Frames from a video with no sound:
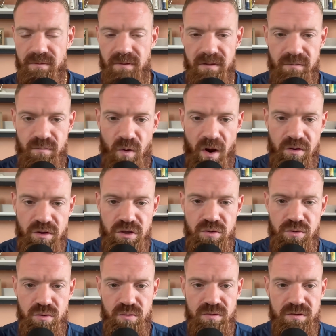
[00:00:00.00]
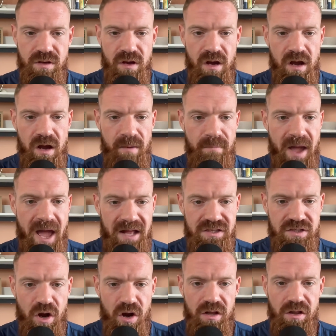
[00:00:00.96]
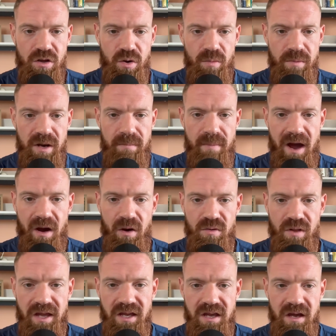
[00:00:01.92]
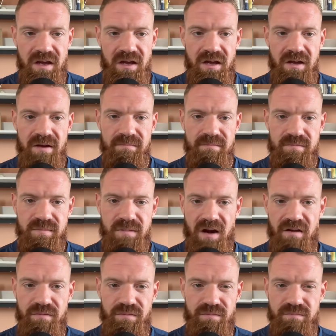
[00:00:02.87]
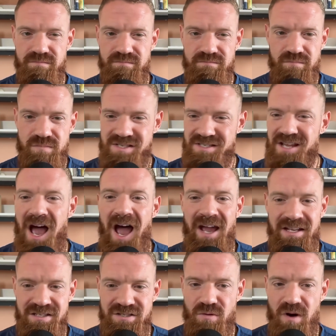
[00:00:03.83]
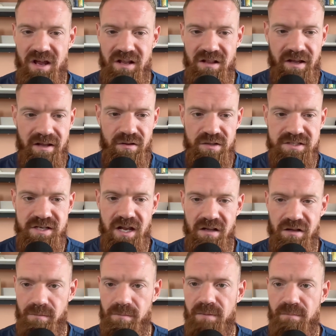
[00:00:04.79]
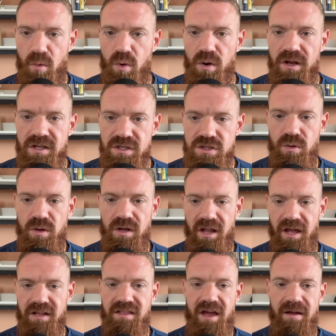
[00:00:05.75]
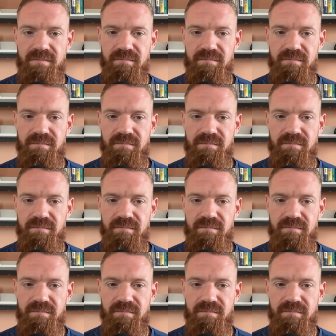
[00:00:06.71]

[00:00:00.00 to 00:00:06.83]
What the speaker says: why don't you, Matt, talk a little bit about like kind of signs, right? Like let's get a little bit more into it, like that